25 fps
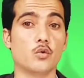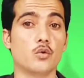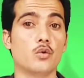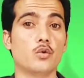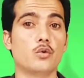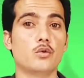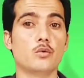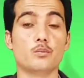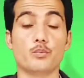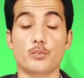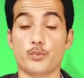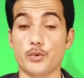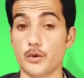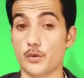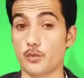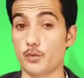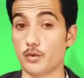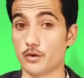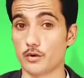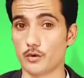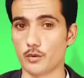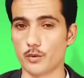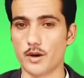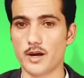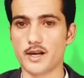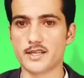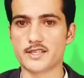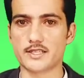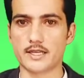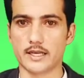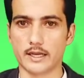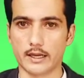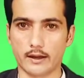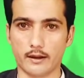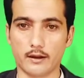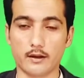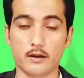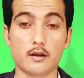whom we were
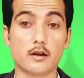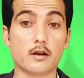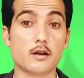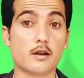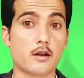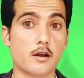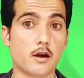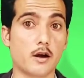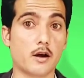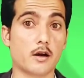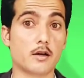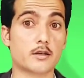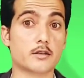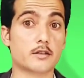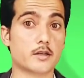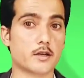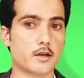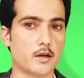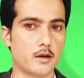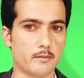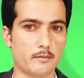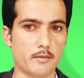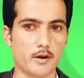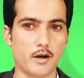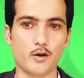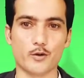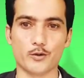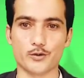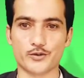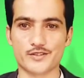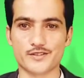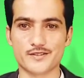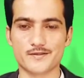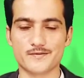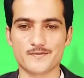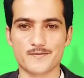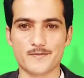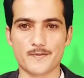watching caught a
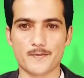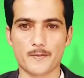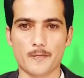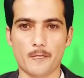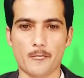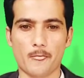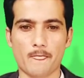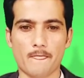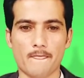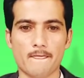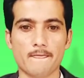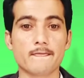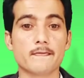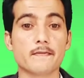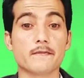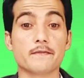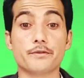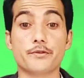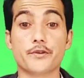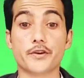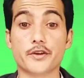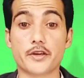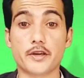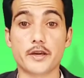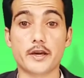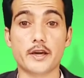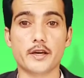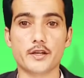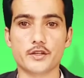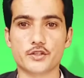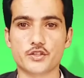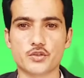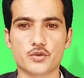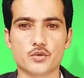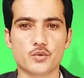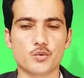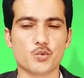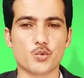mouse. The
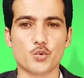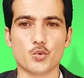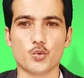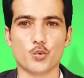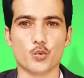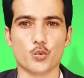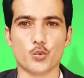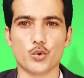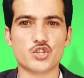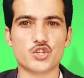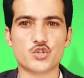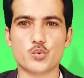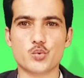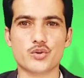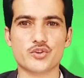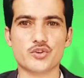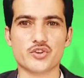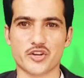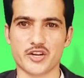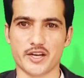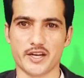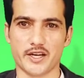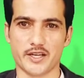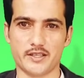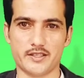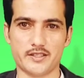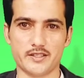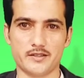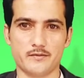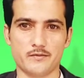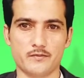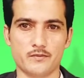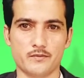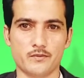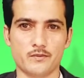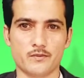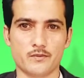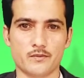cat, which one cat?
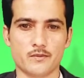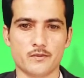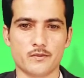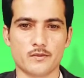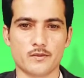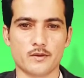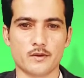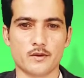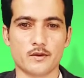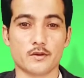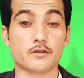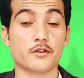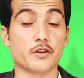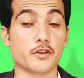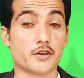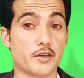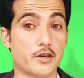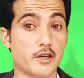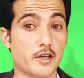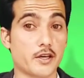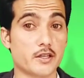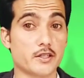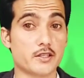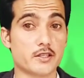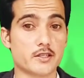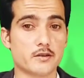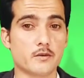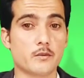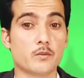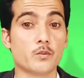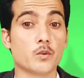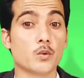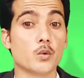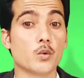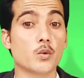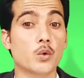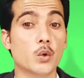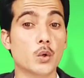The cat
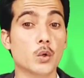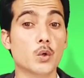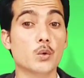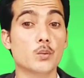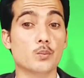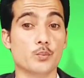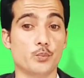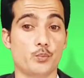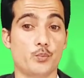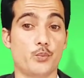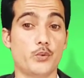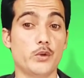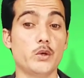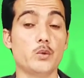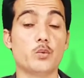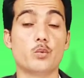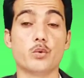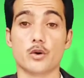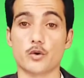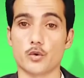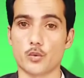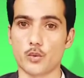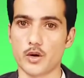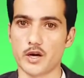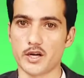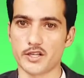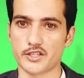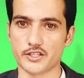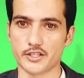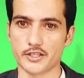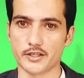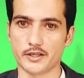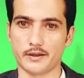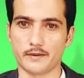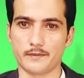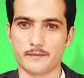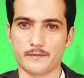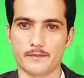whom we were watching,